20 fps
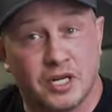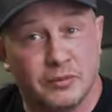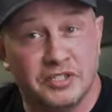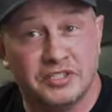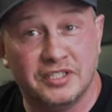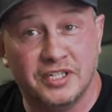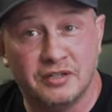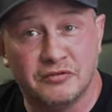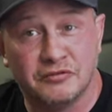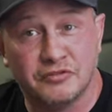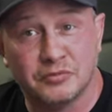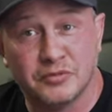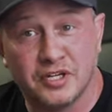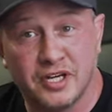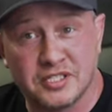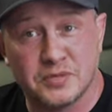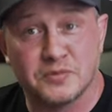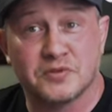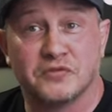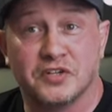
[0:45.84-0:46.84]
coming down from
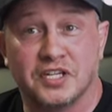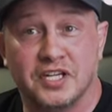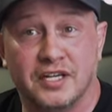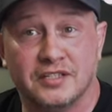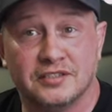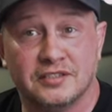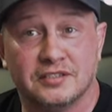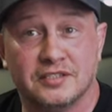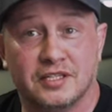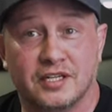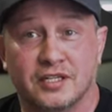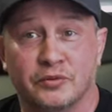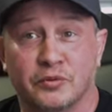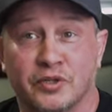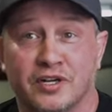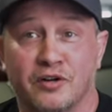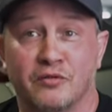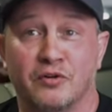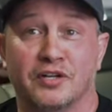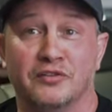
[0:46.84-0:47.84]
Customs for Cancer today. We're
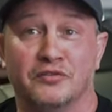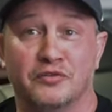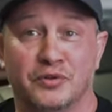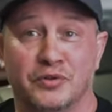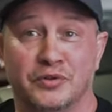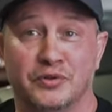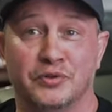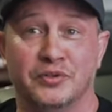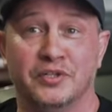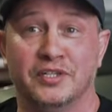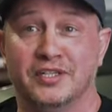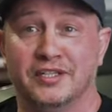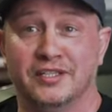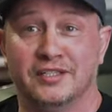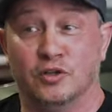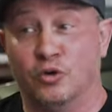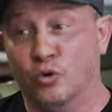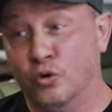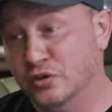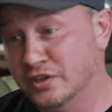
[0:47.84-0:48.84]
going to run through
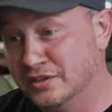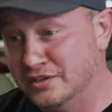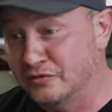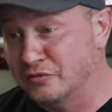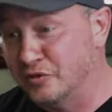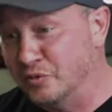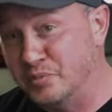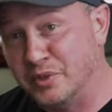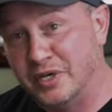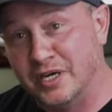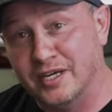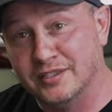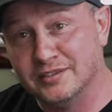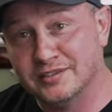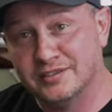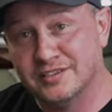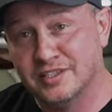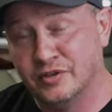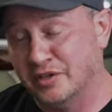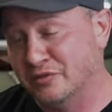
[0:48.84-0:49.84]
all the different
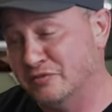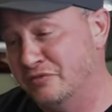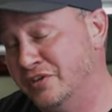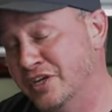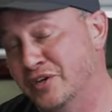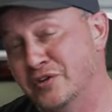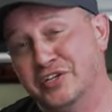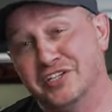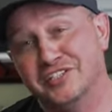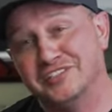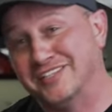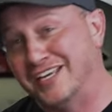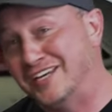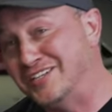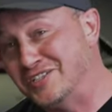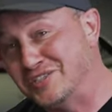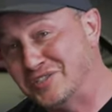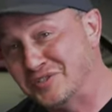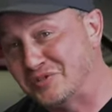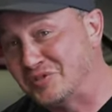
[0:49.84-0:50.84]
parts. They're at various
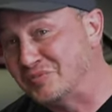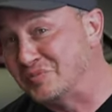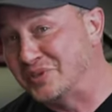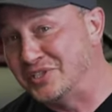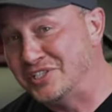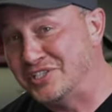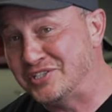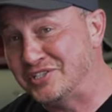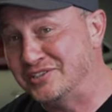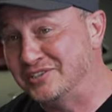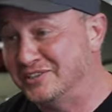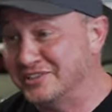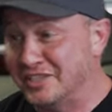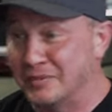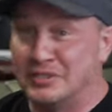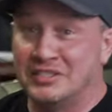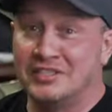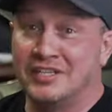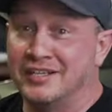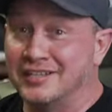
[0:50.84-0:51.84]
stages of completion.
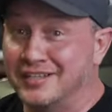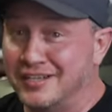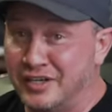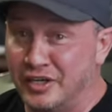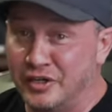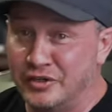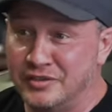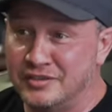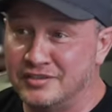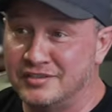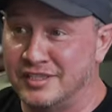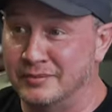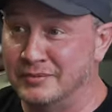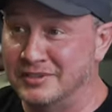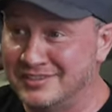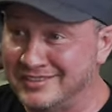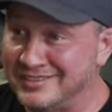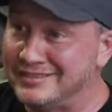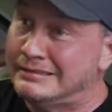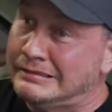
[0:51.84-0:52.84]
Some are done and coded, some
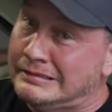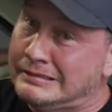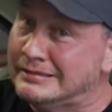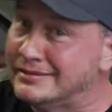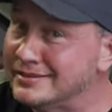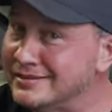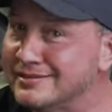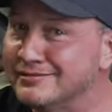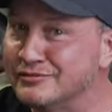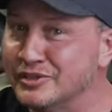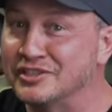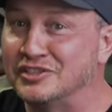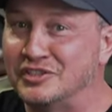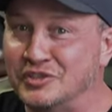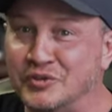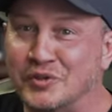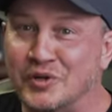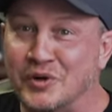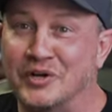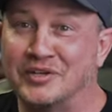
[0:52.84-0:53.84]
are we're
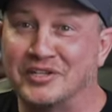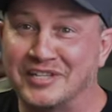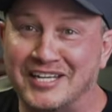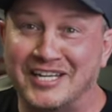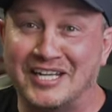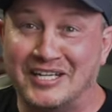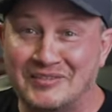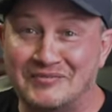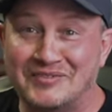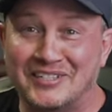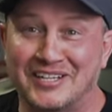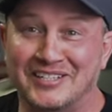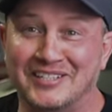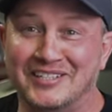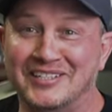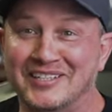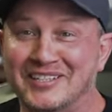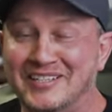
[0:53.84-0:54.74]
still kind of getting them done.